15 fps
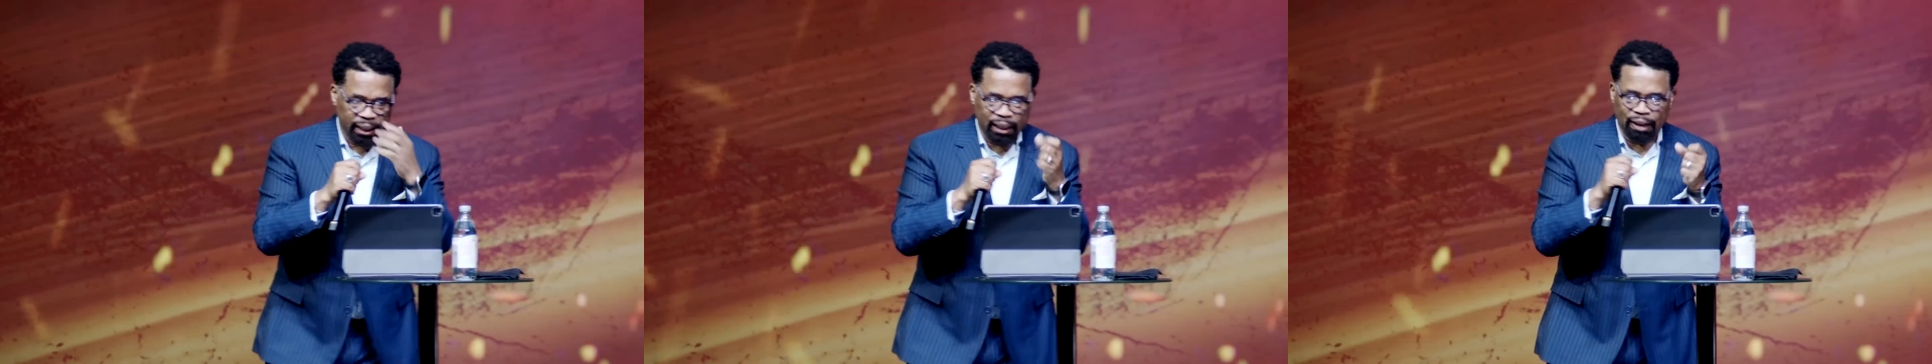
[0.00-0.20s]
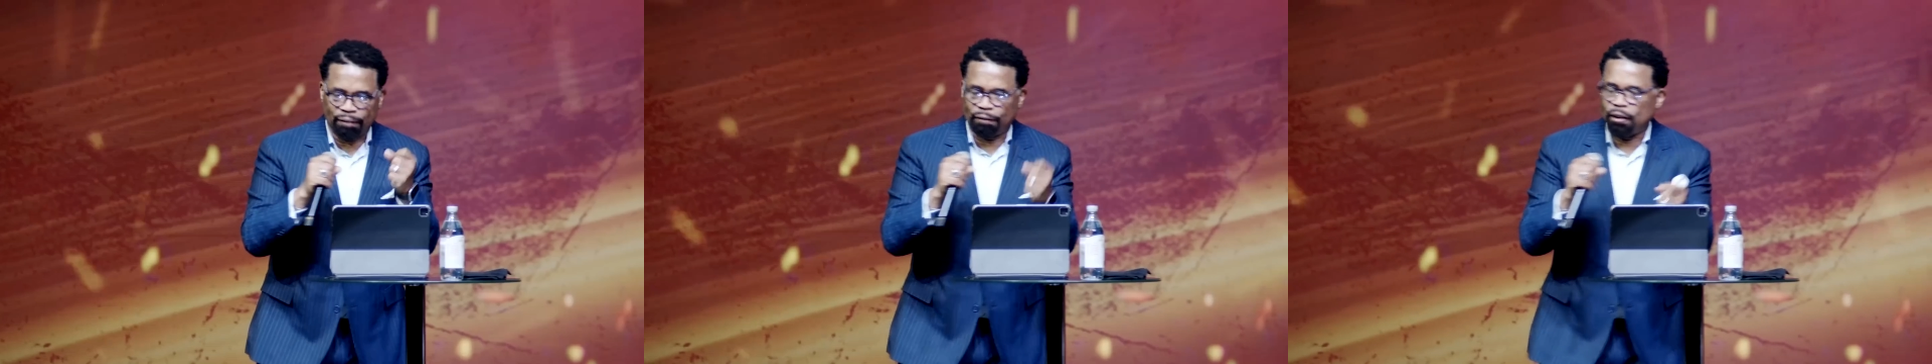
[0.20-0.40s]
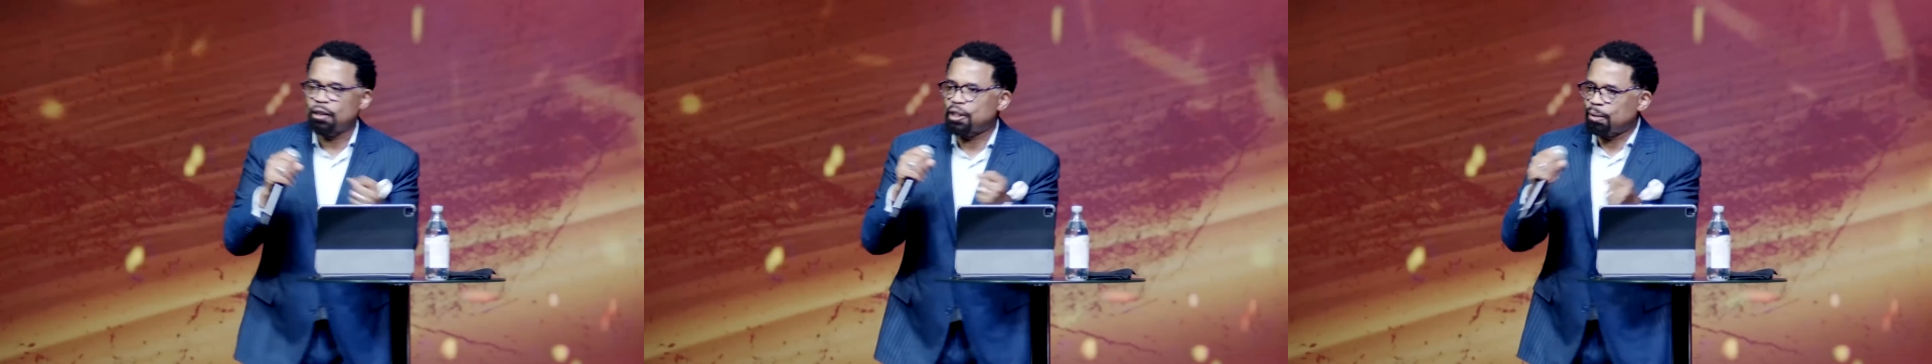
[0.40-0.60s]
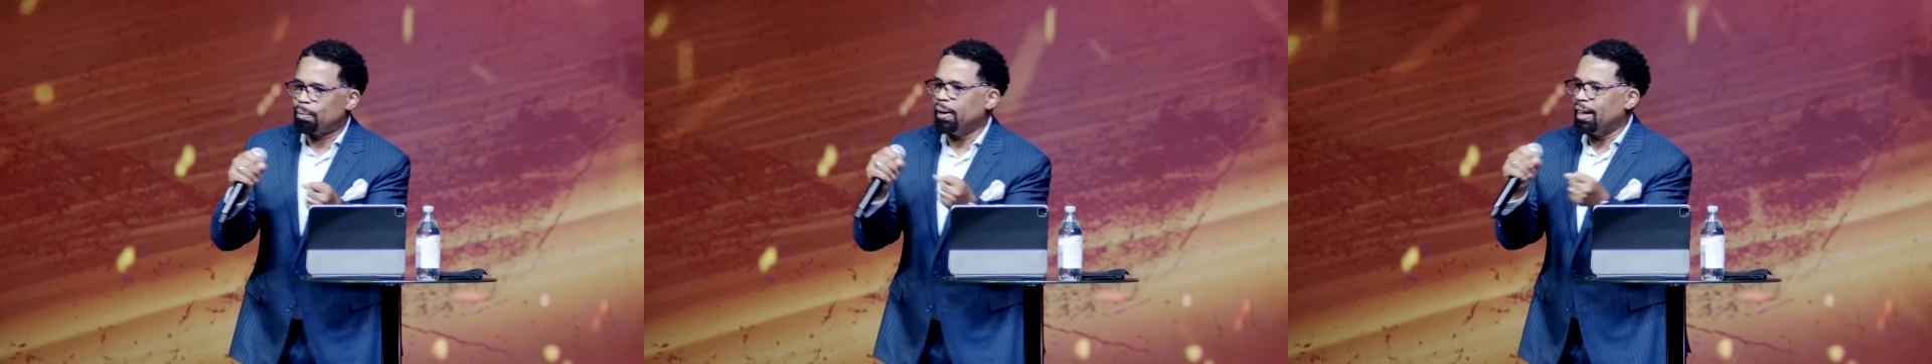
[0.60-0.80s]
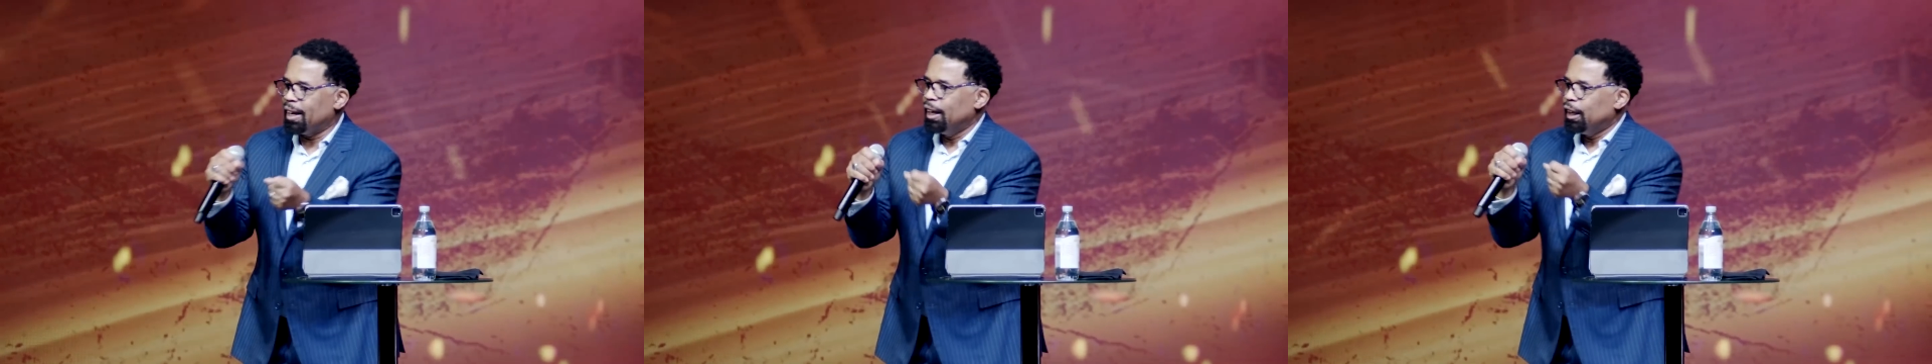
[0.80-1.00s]
In the
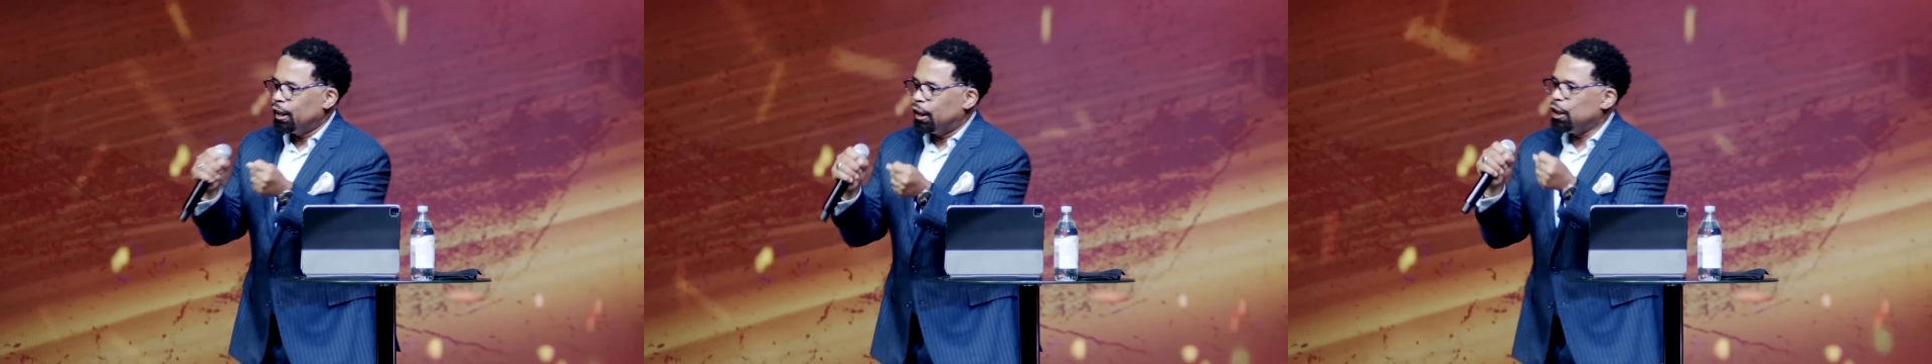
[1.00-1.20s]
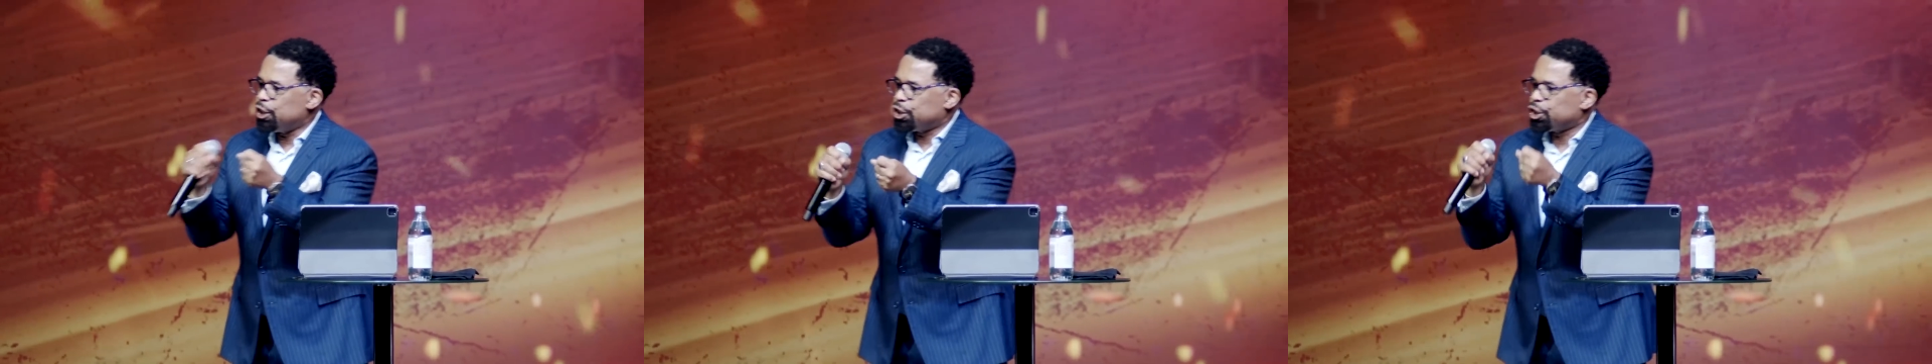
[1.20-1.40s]
first week, he